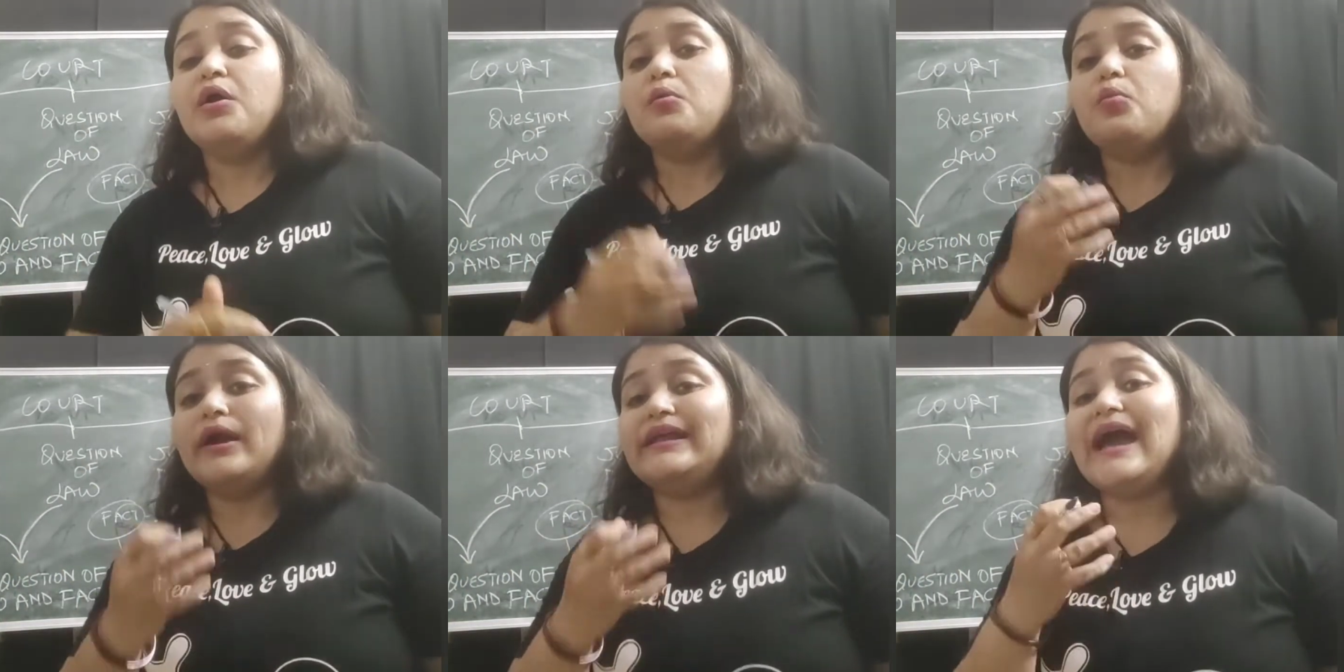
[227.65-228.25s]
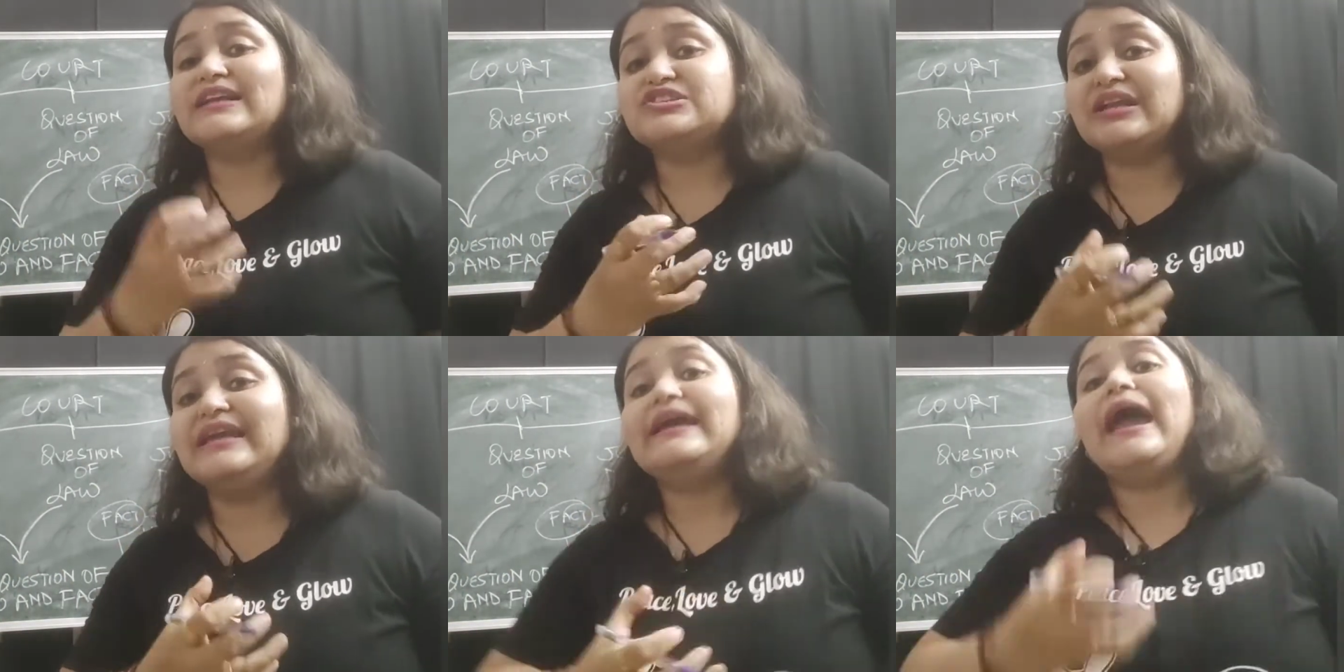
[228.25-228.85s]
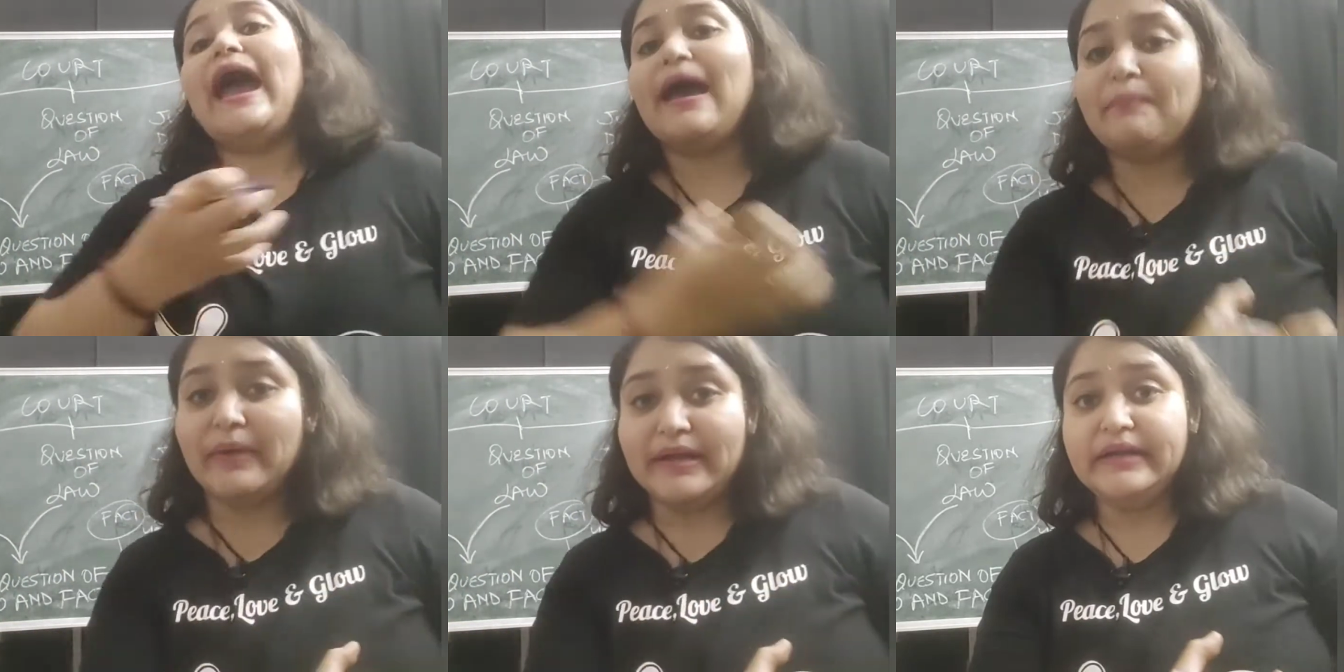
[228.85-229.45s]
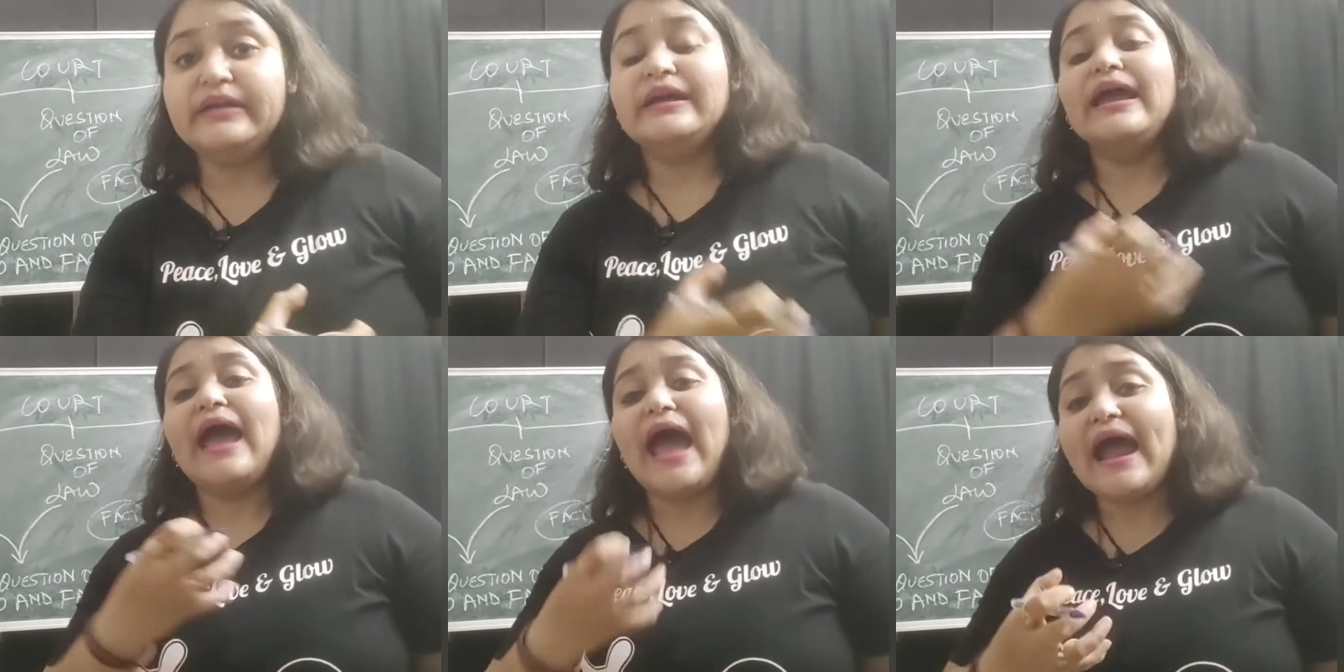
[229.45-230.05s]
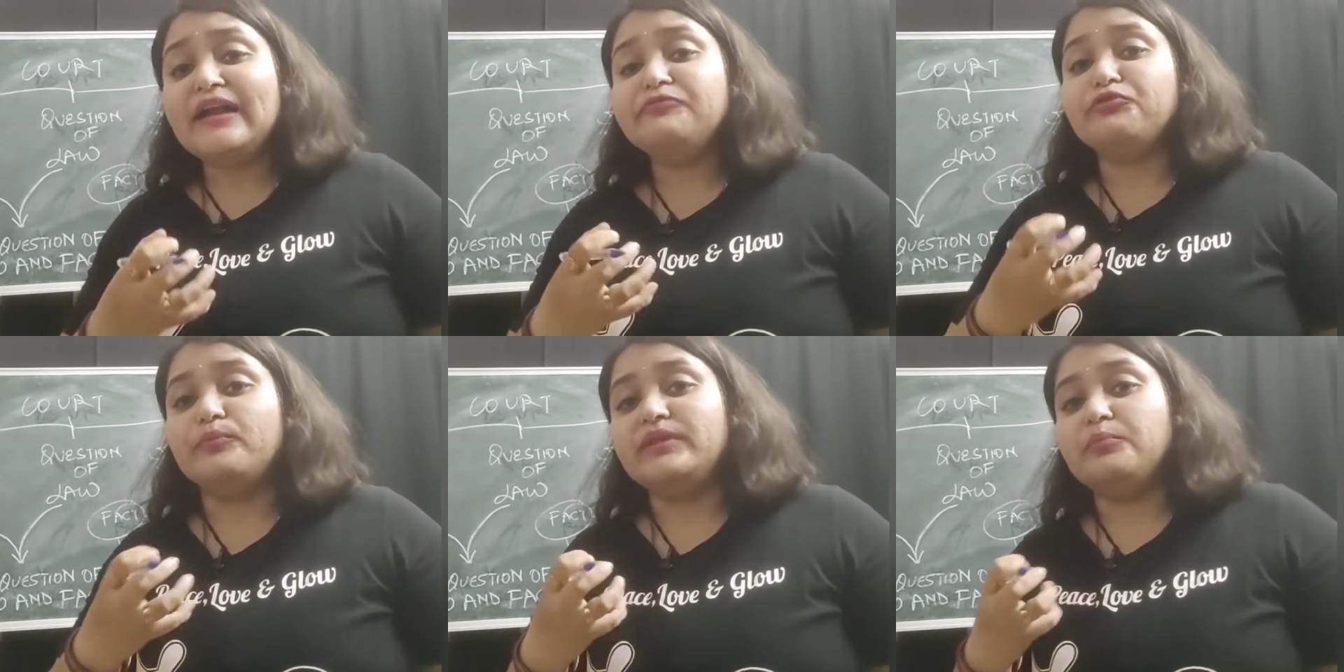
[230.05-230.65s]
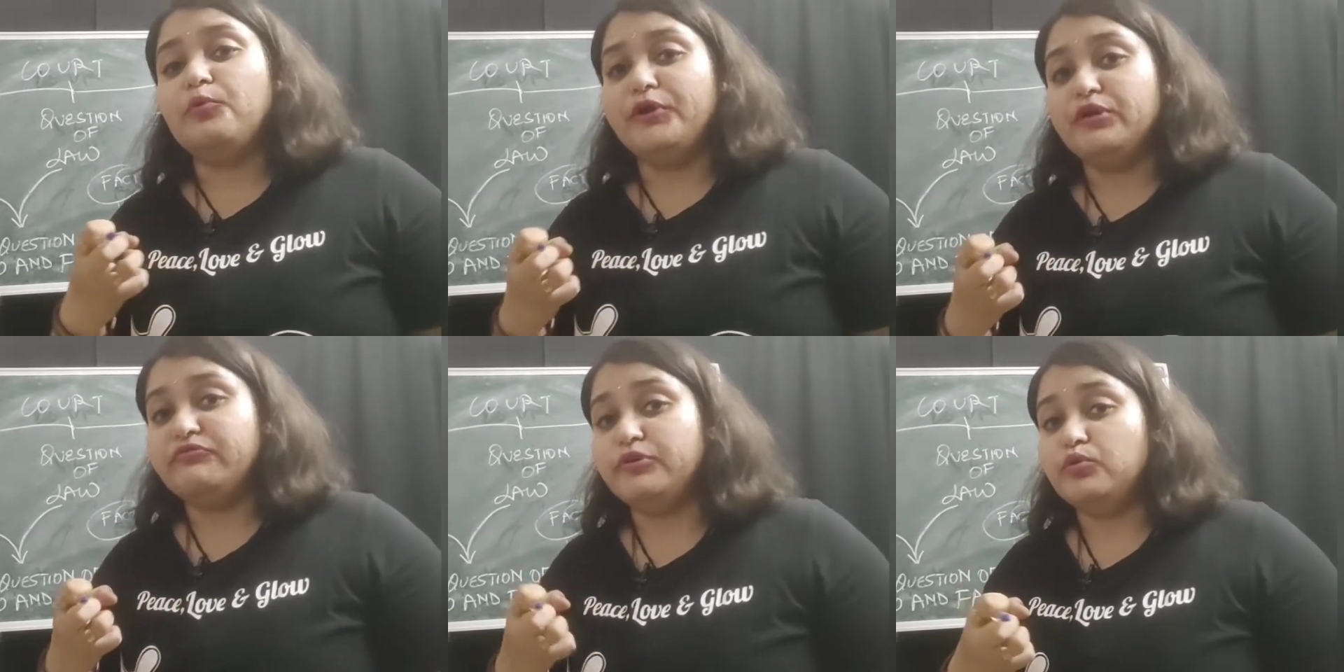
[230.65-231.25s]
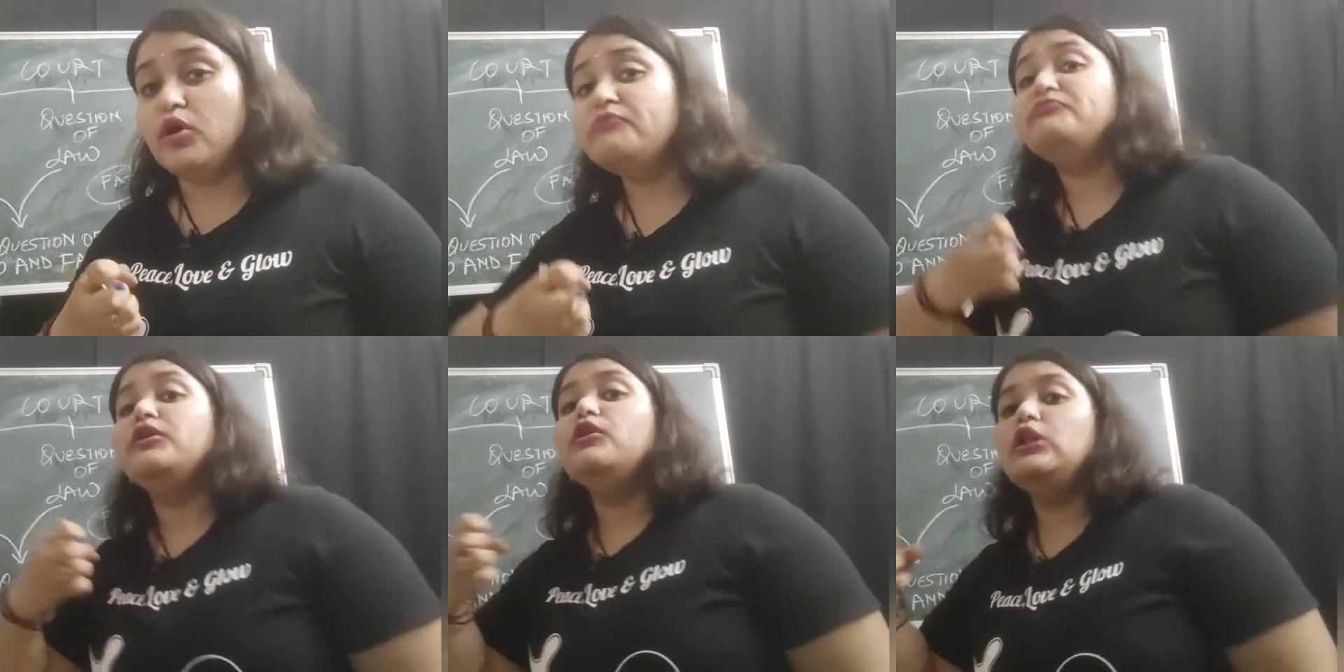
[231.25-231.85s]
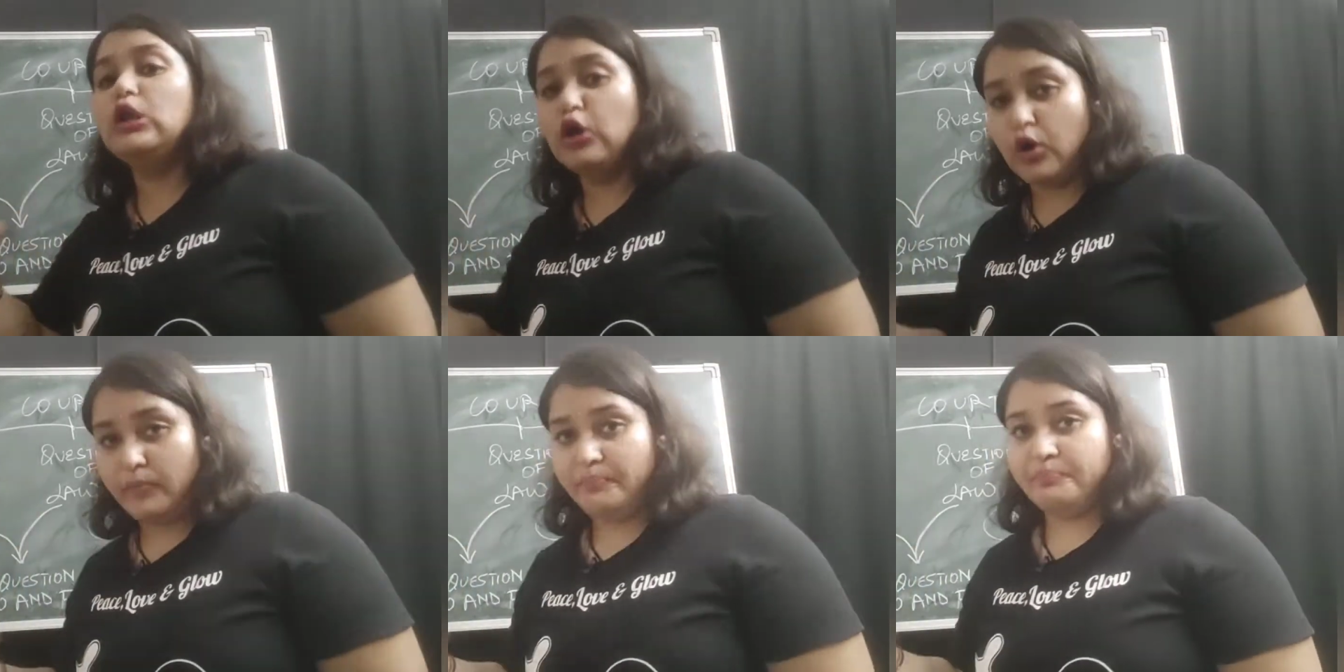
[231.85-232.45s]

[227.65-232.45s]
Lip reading: what actually happened, and from the point of view of law.